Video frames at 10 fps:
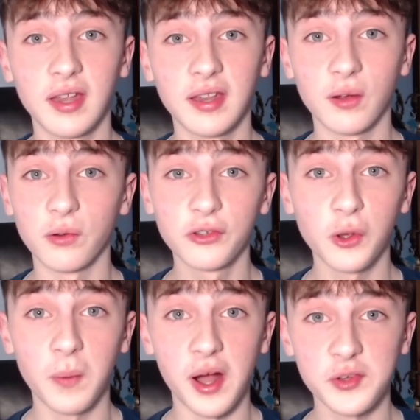There was so
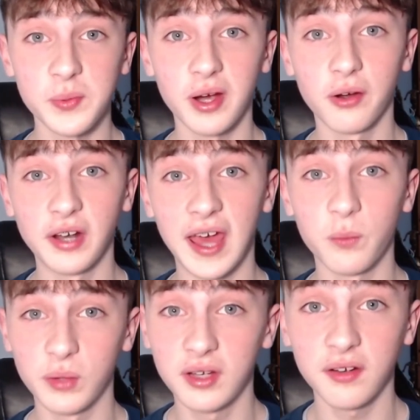much power on it, and
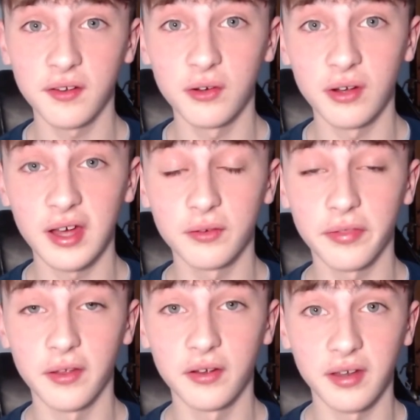we kind of got let off
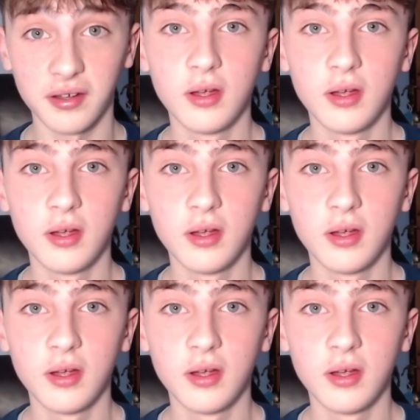the hook there.